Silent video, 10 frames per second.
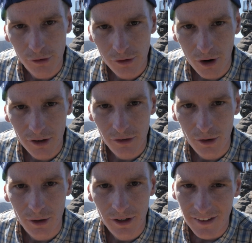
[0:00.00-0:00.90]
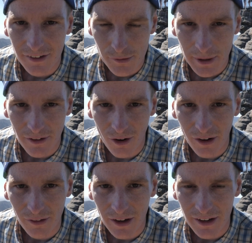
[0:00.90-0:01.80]
sky too. This has been the
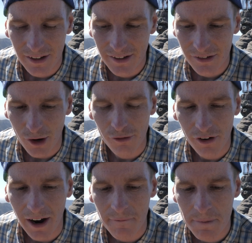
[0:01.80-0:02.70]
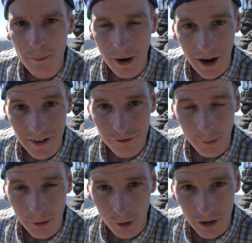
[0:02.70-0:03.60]
highlight so far. But
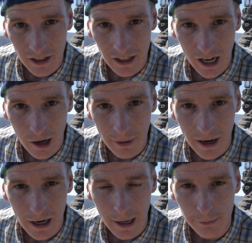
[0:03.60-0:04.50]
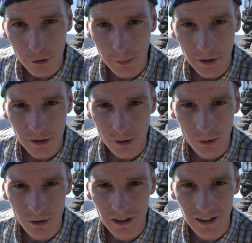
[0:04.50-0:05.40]
from the Wonderland car park up to the
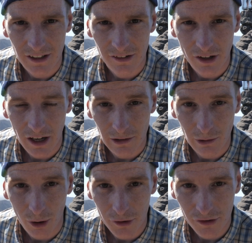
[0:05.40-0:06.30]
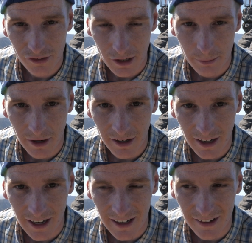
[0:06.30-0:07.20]
Pinnacle, it is a lot steeper,
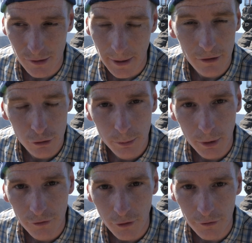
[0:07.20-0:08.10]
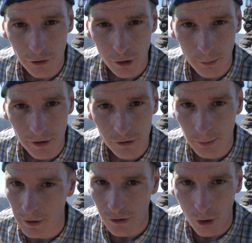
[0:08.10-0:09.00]
and it's about 2.5 kilometres,
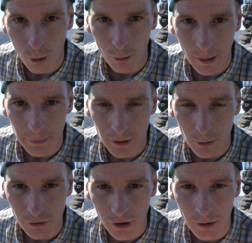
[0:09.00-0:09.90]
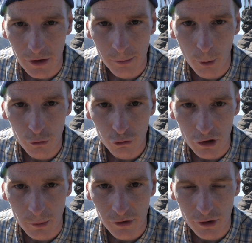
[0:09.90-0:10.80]
but it's all uphill, so it is more
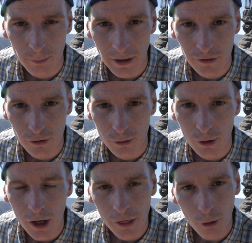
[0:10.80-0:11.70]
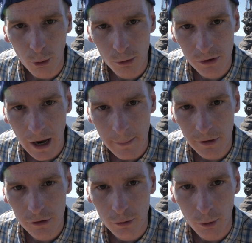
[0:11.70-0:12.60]
strenuous compared to the Halls Gap
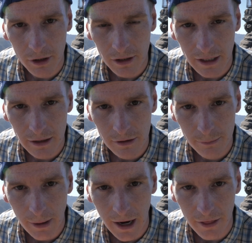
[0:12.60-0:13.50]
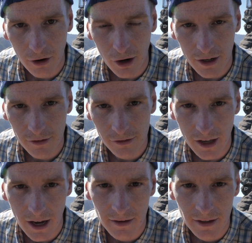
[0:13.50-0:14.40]
to Wonderland part of the hike at the
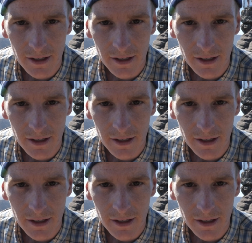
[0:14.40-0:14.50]
start,